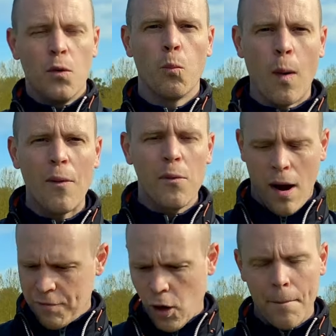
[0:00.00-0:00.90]
Well,
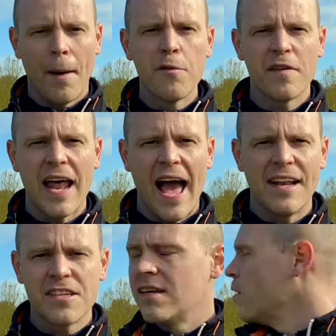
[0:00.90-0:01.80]
I've got them both in
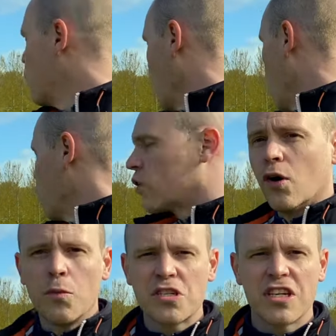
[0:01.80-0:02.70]
hand. We're on the
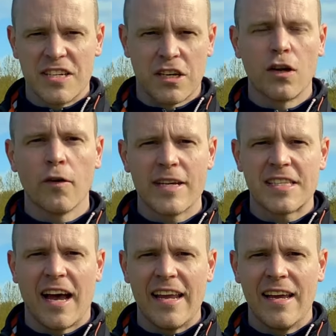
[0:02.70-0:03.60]
course. It's a glorious
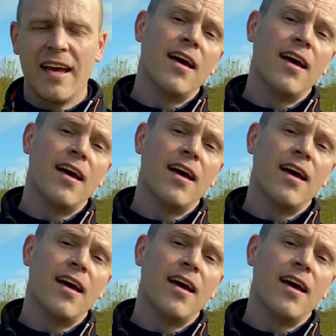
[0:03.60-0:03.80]
day.